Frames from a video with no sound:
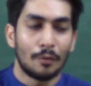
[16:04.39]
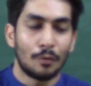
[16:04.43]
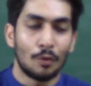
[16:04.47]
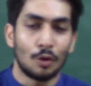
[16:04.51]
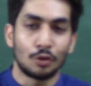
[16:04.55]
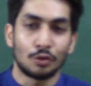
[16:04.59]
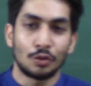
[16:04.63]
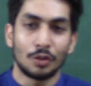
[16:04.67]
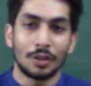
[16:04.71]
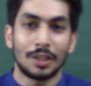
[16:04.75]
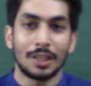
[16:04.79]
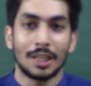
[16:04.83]

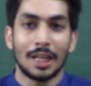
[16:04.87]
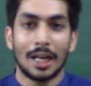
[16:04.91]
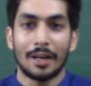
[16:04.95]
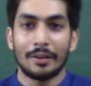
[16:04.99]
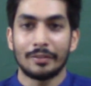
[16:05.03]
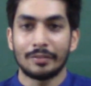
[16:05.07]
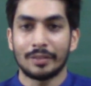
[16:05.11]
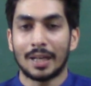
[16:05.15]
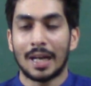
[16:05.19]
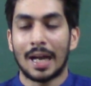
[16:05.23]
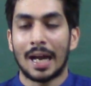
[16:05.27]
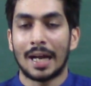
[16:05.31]
Fortunately, I
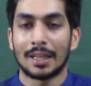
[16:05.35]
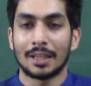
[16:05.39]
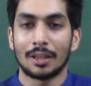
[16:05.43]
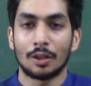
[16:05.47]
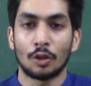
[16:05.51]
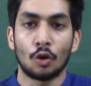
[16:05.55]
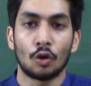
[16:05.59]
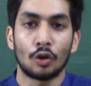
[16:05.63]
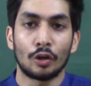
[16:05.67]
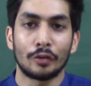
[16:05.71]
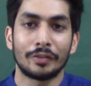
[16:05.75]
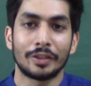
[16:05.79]
have had
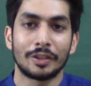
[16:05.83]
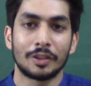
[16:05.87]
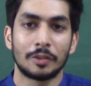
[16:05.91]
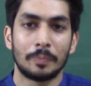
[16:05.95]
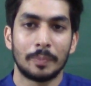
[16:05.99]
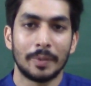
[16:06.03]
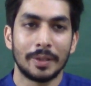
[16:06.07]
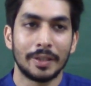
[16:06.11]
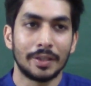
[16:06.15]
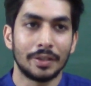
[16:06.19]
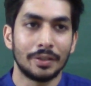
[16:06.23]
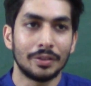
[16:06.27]
a lot of
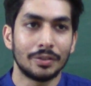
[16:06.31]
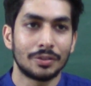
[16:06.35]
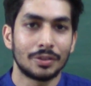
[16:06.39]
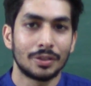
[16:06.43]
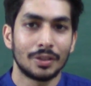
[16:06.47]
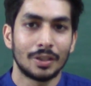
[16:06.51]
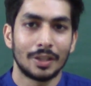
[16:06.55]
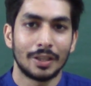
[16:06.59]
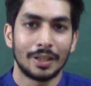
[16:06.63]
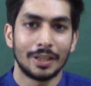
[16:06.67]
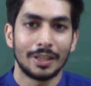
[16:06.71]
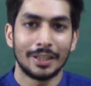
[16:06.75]
experience
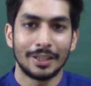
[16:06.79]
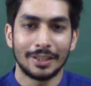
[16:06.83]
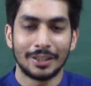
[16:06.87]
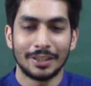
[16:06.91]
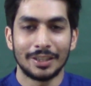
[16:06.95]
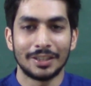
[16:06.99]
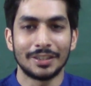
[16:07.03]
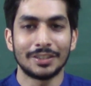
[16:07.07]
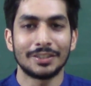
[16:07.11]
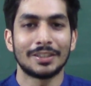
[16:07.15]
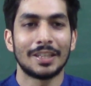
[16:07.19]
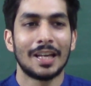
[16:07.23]
in
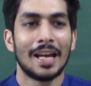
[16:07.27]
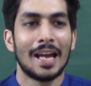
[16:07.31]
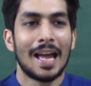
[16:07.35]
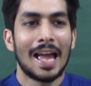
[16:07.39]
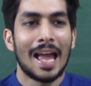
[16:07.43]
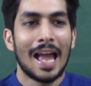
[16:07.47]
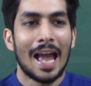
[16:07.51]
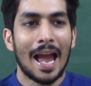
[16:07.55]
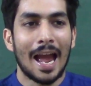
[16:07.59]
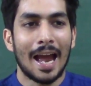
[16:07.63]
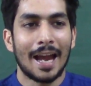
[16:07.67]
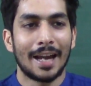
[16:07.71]
this,
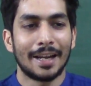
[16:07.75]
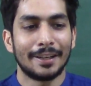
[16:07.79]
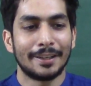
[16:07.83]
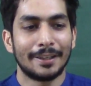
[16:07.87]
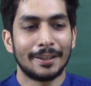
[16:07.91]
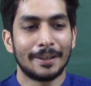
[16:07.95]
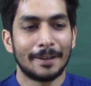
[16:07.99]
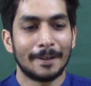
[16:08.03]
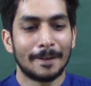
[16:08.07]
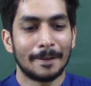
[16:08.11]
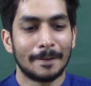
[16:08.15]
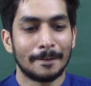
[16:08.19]

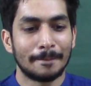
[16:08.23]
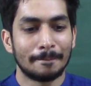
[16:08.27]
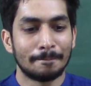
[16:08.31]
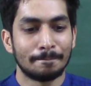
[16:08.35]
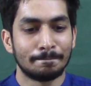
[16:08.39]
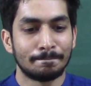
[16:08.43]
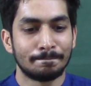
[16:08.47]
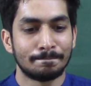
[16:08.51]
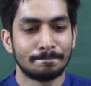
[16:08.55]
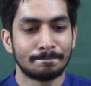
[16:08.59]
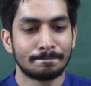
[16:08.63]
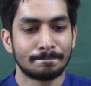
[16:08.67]
and
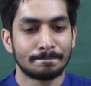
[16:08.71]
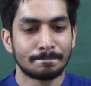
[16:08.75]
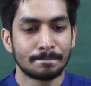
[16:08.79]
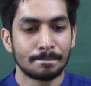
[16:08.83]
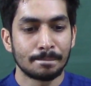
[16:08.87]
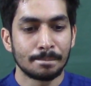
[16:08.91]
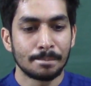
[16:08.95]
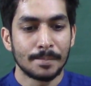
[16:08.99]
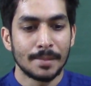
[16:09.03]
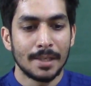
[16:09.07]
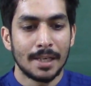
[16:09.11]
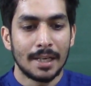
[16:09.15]

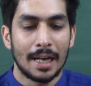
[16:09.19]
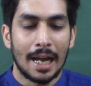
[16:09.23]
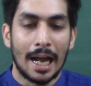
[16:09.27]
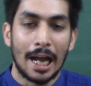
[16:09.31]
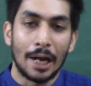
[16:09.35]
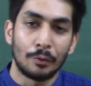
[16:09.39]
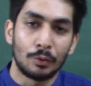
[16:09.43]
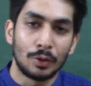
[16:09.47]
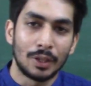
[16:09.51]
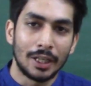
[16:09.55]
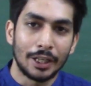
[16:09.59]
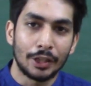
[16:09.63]
I
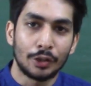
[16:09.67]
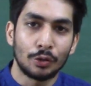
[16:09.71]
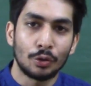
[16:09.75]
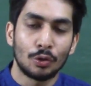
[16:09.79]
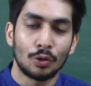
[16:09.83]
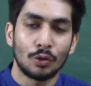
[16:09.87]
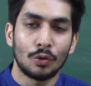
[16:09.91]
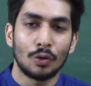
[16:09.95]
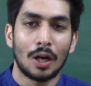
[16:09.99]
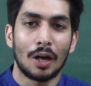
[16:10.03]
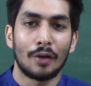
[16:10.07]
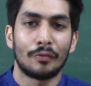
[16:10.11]
will let you
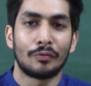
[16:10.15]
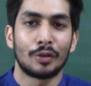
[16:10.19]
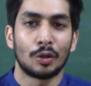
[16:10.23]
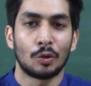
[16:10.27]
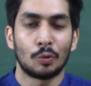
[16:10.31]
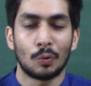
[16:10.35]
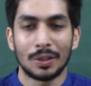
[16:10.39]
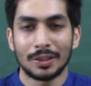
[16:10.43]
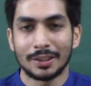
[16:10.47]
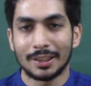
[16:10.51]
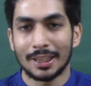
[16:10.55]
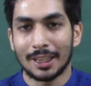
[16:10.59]
know after
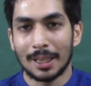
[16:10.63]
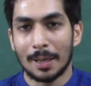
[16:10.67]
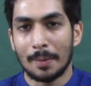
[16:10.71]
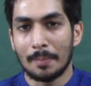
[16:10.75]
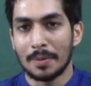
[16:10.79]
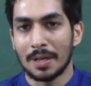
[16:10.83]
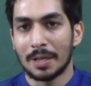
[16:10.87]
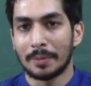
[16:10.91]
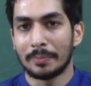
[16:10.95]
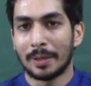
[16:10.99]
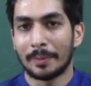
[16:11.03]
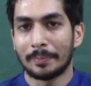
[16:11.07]
once I
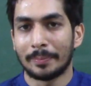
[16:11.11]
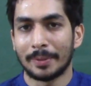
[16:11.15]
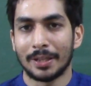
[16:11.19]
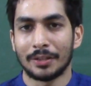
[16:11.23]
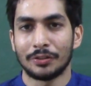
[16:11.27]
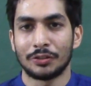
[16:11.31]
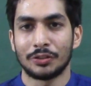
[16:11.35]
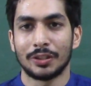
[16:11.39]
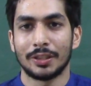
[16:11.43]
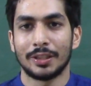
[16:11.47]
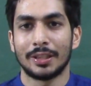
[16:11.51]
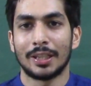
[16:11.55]
complete my
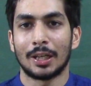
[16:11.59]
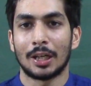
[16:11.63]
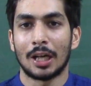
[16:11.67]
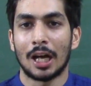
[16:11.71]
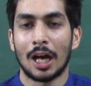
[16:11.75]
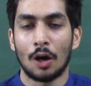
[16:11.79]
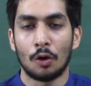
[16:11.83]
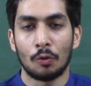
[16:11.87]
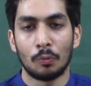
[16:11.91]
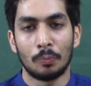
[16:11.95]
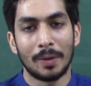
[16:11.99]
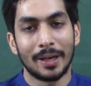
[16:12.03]
PhD that
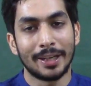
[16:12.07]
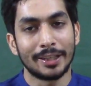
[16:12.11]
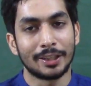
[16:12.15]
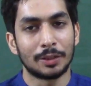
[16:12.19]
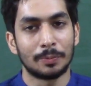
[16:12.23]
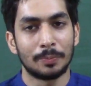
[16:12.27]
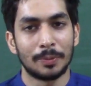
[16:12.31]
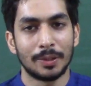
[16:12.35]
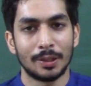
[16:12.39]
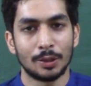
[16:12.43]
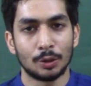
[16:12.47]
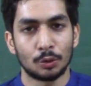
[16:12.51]
how my
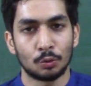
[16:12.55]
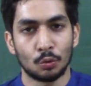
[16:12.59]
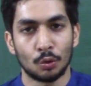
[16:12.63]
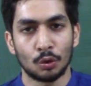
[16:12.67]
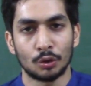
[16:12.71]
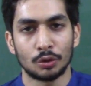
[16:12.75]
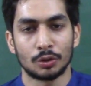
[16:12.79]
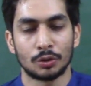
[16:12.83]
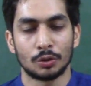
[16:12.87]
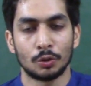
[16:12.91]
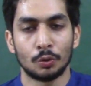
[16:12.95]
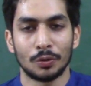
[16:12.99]
experience
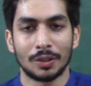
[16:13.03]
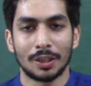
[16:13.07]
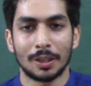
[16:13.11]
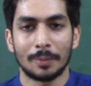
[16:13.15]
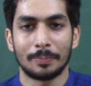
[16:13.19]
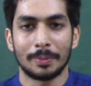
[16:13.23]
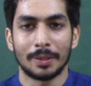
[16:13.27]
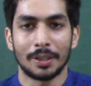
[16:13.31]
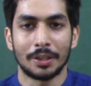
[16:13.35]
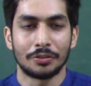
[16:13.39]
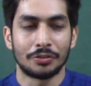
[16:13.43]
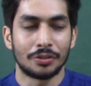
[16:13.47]
was doing a
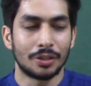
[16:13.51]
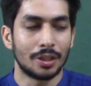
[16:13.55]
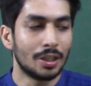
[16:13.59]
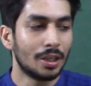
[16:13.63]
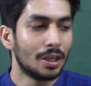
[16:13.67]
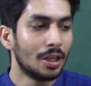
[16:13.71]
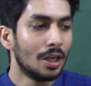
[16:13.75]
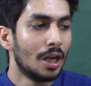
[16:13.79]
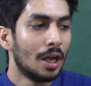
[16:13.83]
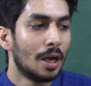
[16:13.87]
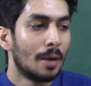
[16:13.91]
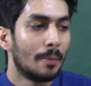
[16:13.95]
PhD.
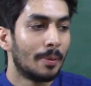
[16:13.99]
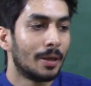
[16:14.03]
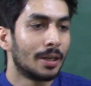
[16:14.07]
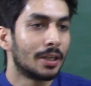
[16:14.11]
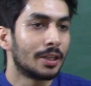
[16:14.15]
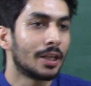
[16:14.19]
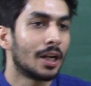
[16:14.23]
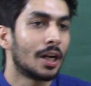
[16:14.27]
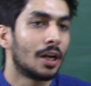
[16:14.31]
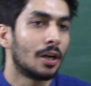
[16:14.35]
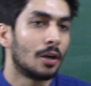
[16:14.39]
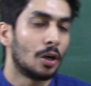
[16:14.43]

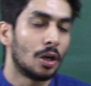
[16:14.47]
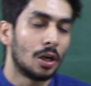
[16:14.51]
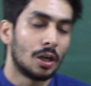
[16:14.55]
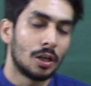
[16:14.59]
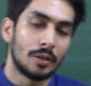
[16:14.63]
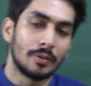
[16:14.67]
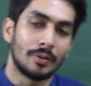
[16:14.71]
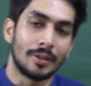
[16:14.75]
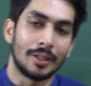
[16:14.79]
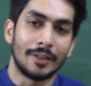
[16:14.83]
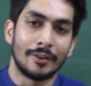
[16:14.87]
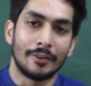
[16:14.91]
But
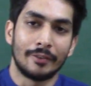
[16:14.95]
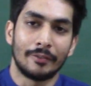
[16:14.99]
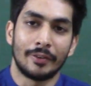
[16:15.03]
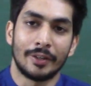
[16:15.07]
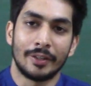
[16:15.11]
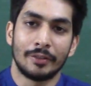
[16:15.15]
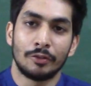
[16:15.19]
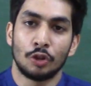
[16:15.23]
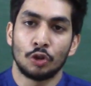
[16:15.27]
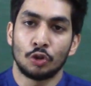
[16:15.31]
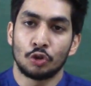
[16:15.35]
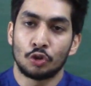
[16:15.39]
yeah,
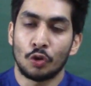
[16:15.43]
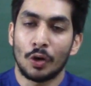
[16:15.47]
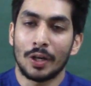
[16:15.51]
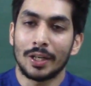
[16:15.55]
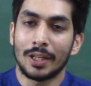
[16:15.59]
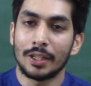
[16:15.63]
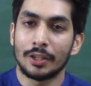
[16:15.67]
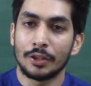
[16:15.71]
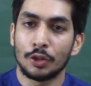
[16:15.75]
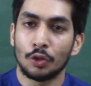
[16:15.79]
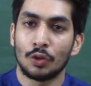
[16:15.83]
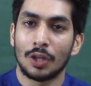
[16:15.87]
when you
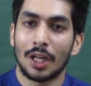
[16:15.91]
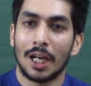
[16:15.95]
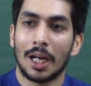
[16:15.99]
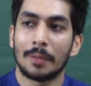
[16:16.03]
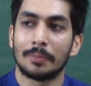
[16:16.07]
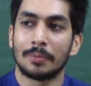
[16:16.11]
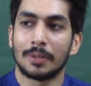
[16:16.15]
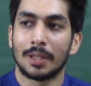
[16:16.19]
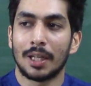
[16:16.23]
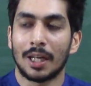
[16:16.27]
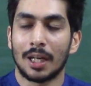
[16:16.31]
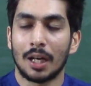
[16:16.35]
join a new
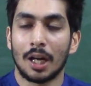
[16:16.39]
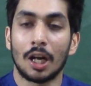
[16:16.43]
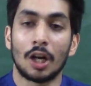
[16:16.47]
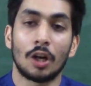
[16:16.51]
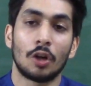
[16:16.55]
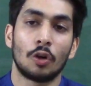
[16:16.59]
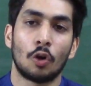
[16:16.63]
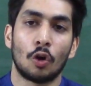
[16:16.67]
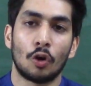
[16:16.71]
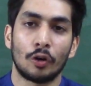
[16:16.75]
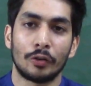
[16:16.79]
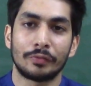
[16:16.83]
lab, there are
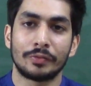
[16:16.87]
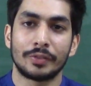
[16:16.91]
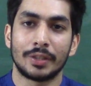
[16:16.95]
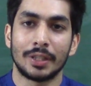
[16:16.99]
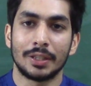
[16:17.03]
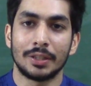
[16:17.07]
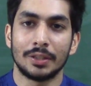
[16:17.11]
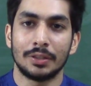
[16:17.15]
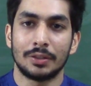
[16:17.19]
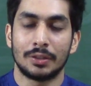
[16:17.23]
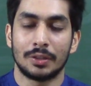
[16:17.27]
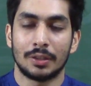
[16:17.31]
a lot of
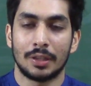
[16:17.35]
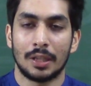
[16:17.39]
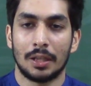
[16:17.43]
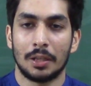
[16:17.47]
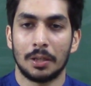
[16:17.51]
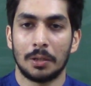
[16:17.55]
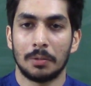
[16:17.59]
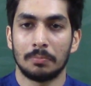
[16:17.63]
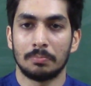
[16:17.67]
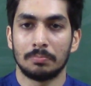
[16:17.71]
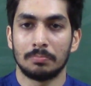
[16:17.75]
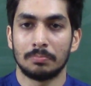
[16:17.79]
things.
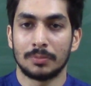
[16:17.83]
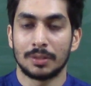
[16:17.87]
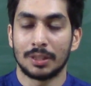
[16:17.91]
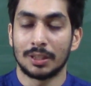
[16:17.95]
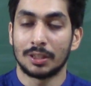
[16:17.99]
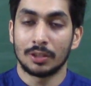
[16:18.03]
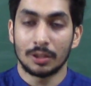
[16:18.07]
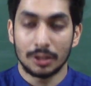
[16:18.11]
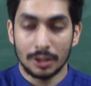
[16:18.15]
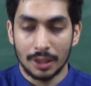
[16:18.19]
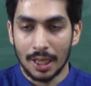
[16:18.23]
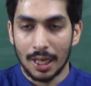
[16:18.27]

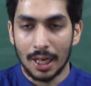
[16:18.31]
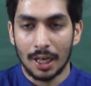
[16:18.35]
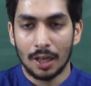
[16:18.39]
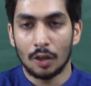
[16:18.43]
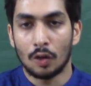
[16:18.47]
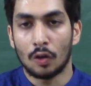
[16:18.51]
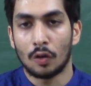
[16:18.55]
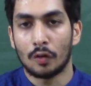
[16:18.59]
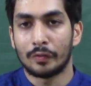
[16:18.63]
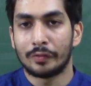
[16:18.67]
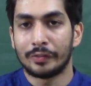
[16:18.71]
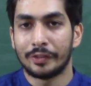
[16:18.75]
There are
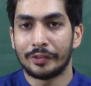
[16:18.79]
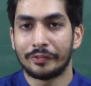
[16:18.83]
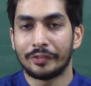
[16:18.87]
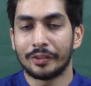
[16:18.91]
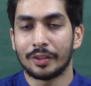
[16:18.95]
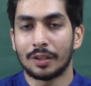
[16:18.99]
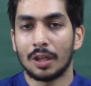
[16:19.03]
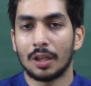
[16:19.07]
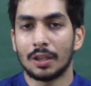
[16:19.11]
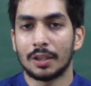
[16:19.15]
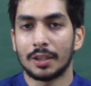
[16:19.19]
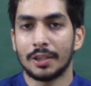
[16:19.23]
a lot of
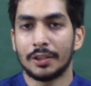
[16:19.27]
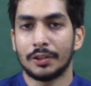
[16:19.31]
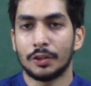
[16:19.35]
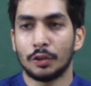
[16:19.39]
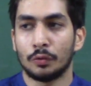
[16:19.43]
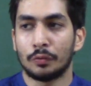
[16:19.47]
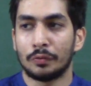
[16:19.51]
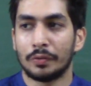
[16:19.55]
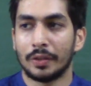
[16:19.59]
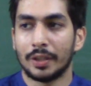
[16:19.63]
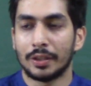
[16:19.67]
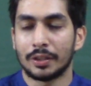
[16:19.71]
difficulties
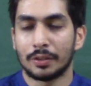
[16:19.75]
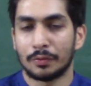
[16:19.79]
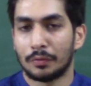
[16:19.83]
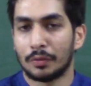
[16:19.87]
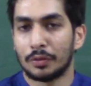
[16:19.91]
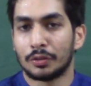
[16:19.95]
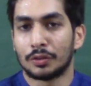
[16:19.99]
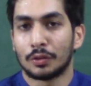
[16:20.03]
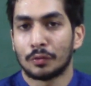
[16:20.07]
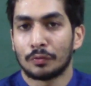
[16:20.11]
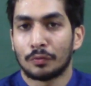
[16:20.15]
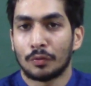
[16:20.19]
you face.
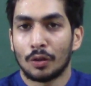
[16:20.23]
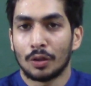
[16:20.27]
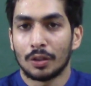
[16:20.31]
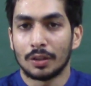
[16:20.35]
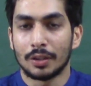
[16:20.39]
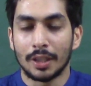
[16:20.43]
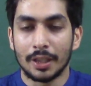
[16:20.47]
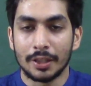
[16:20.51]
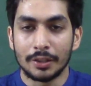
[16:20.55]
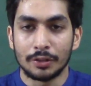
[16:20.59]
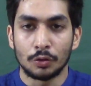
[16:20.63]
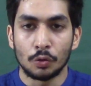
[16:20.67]
First of
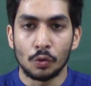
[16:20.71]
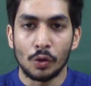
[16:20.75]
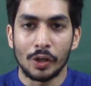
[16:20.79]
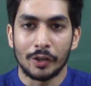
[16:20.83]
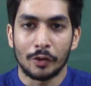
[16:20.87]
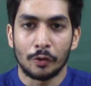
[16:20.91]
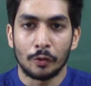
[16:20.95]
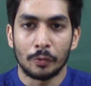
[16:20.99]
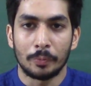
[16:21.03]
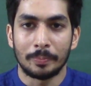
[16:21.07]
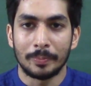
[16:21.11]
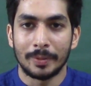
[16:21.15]
all, there is no
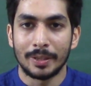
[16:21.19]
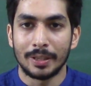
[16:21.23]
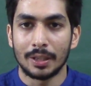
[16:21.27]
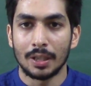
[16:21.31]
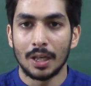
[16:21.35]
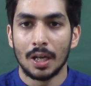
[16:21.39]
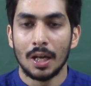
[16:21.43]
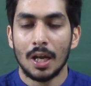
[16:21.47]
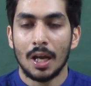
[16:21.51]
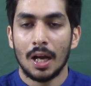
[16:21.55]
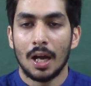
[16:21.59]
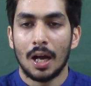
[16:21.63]
equipment.